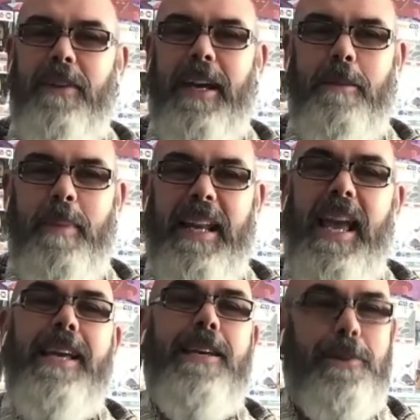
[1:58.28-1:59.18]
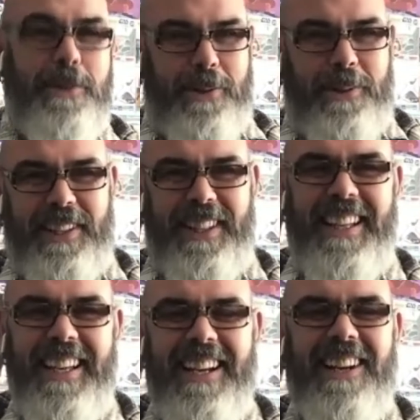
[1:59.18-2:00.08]
I had been 8 years old
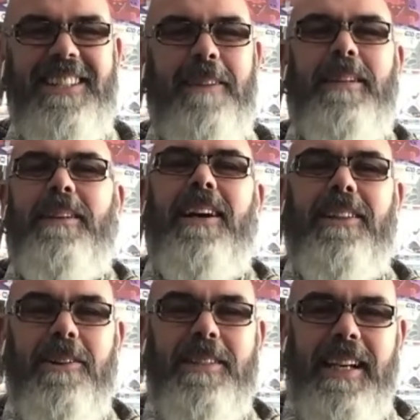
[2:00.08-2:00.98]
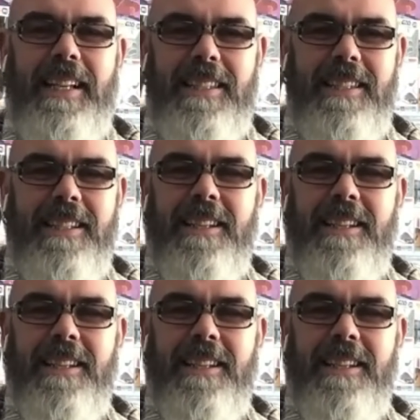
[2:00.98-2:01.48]
or something along those lines.